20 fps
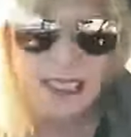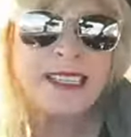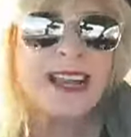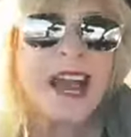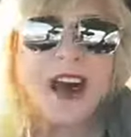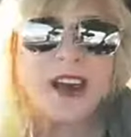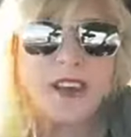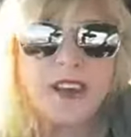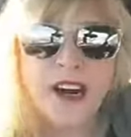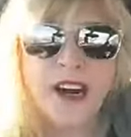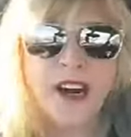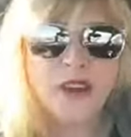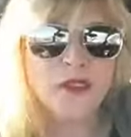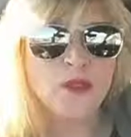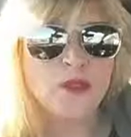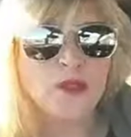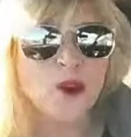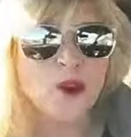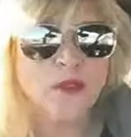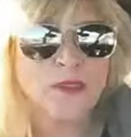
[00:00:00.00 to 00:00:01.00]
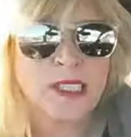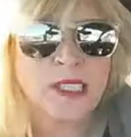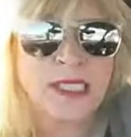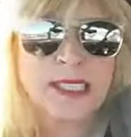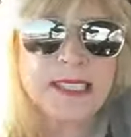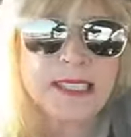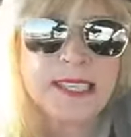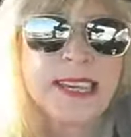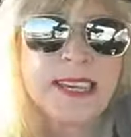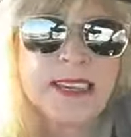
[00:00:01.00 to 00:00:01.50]
down there who owns
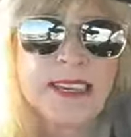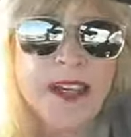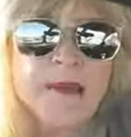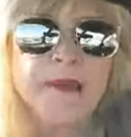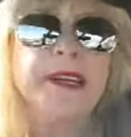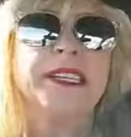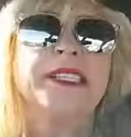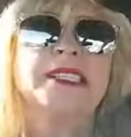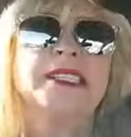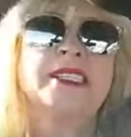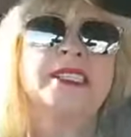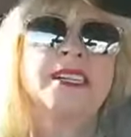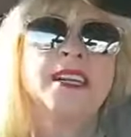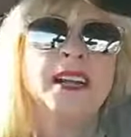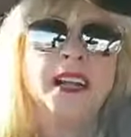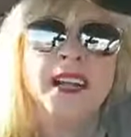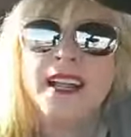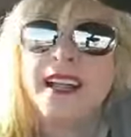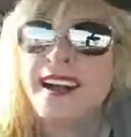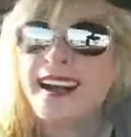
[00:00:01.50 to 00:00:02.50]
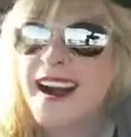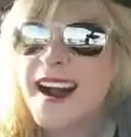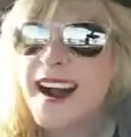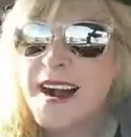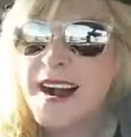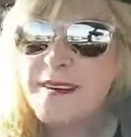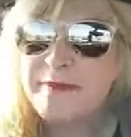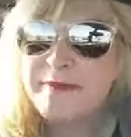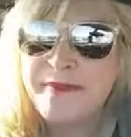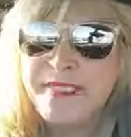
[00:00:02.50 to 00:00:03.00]
City Limits,
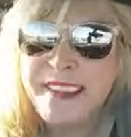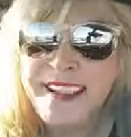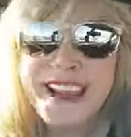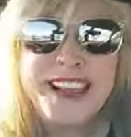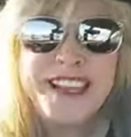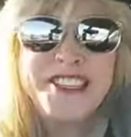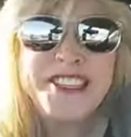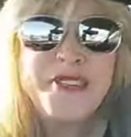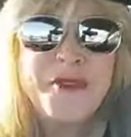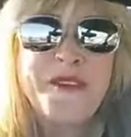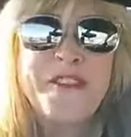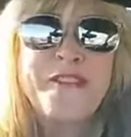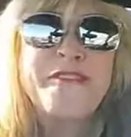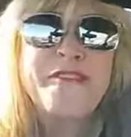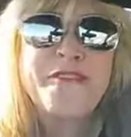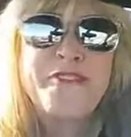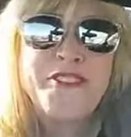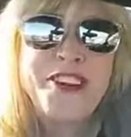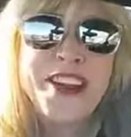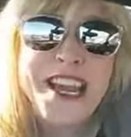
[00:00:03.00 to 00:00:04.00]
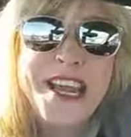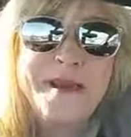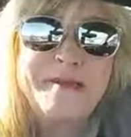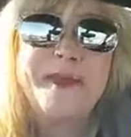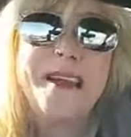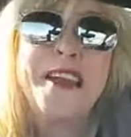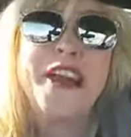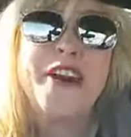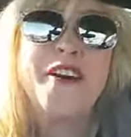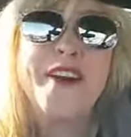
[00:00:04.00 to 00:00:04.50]
he's doing free
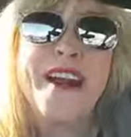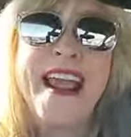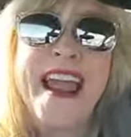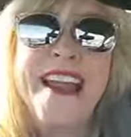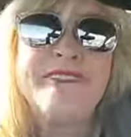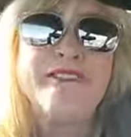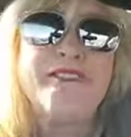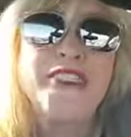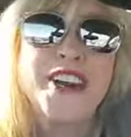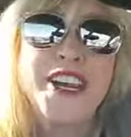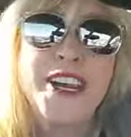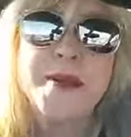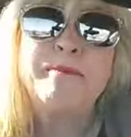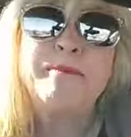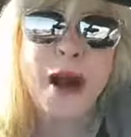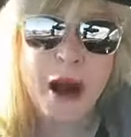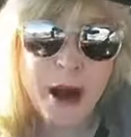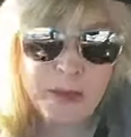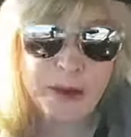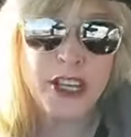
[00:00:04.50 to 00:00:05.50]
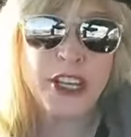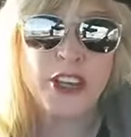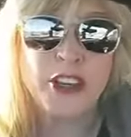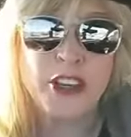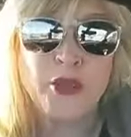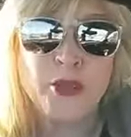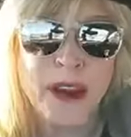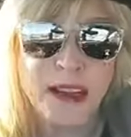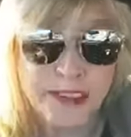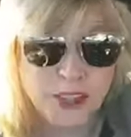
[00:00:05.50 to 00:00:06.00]
beer and free
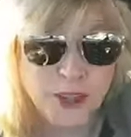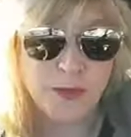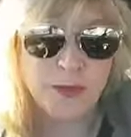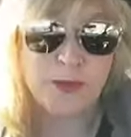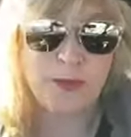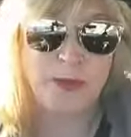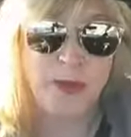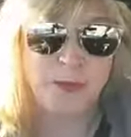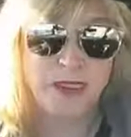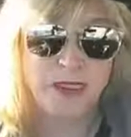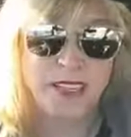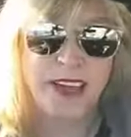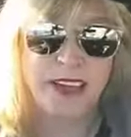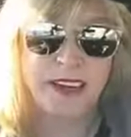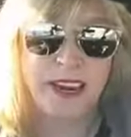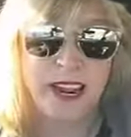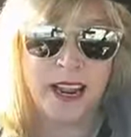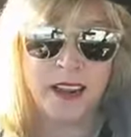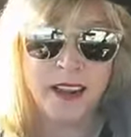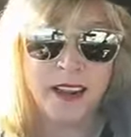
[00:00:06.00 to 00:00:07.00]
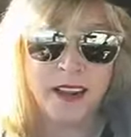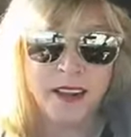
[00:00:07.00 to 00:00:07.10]
barbecue on Super Bowl Sunday.